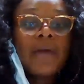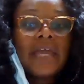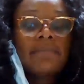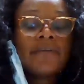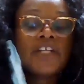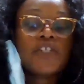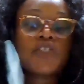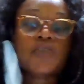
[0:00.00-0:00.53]
bank
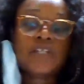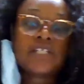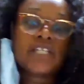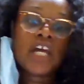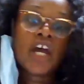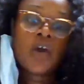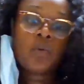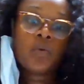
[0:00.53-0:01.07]

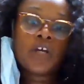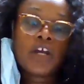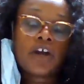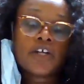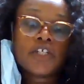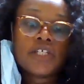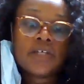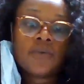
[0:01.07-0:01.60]
ministries. We
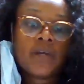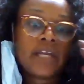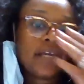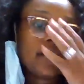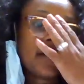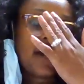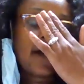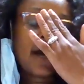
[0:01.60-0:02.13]
are doing.